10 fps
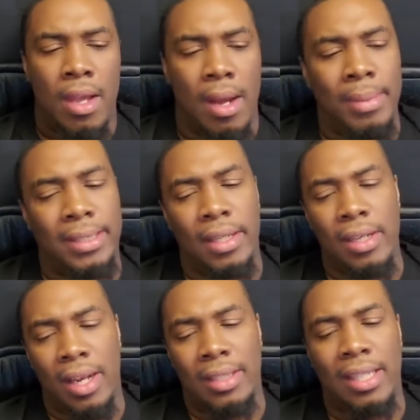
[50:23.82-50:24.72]
I'm going to tell
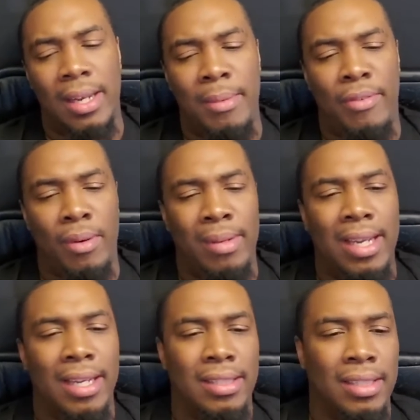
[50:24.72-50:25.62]
y'all the thing before we
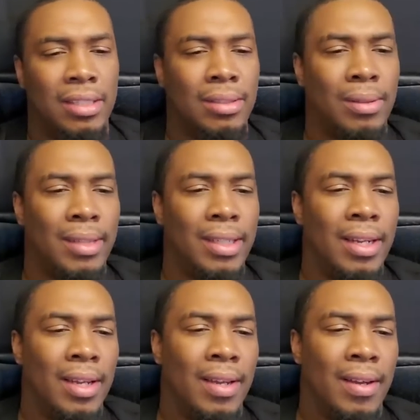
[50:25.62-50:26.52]
get into the story
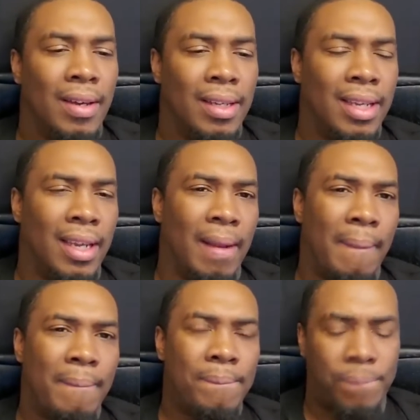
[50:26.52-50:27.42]
again.
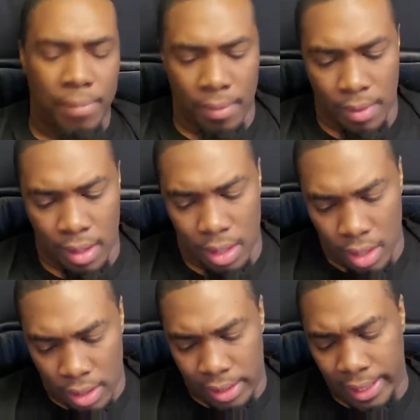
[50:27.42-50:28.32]

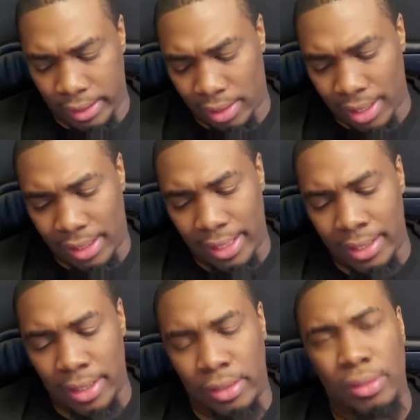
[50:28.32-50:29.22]
These are the
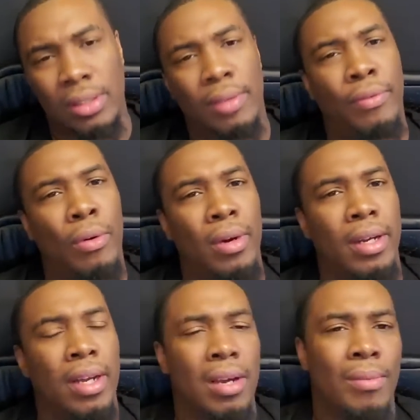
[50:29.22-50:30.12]
things that you should
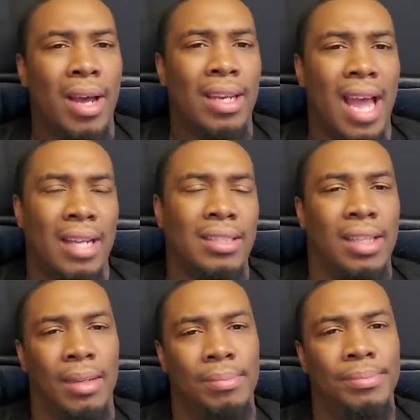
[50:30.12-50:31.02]
avoid while locked
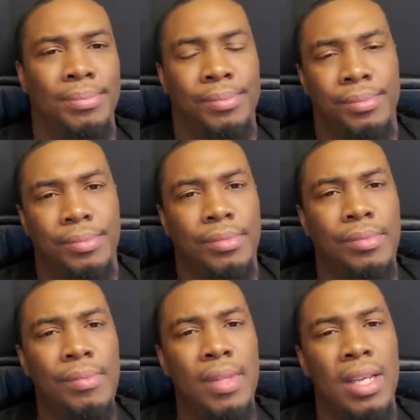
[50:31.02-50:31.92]
up.
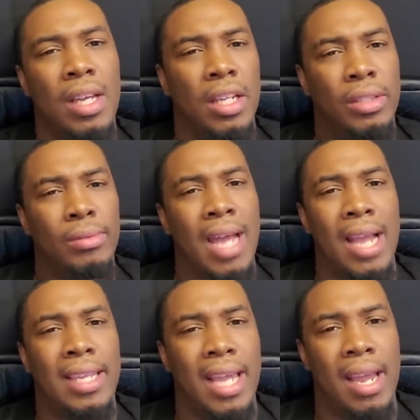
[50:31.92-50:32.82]
Do
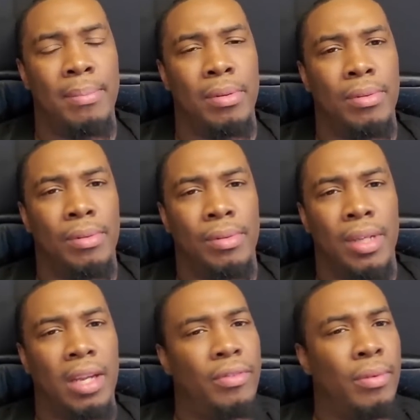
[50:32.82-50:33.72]
not gamble
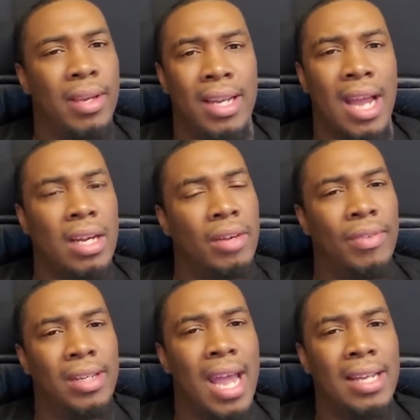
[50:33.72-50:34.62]
if you cannot
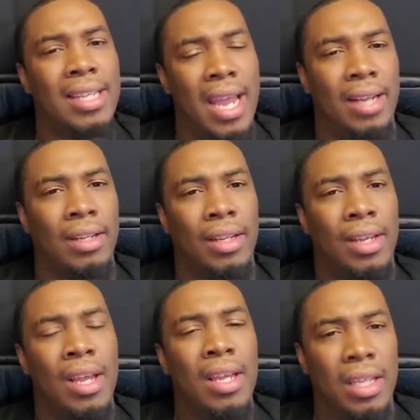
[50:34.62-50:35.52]
cover that debt.
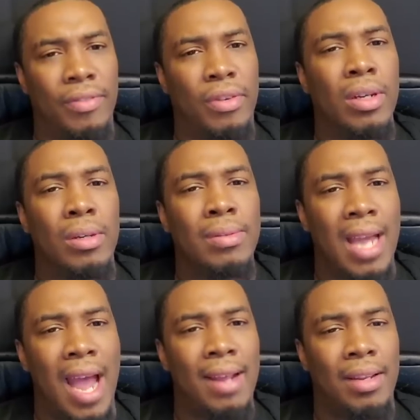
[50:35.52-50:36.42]
If you don't
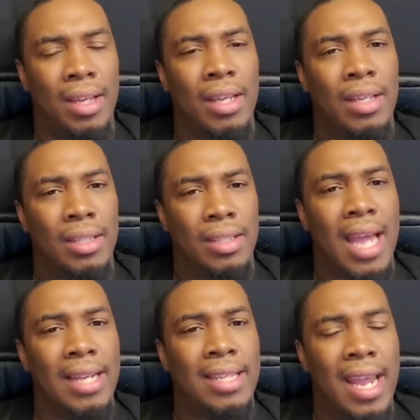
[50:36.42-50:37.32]
got
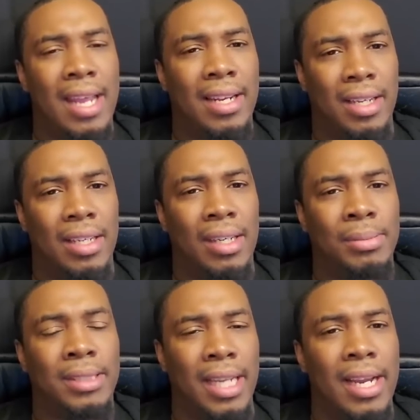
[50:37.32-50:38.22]
that debt
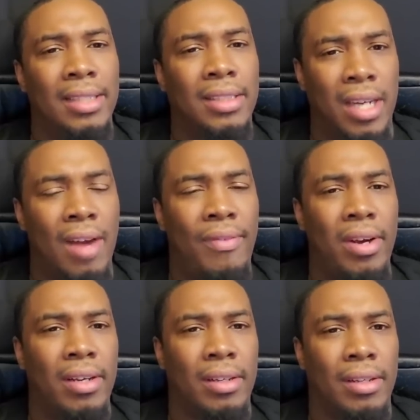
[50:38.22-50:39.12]
upstairs covered,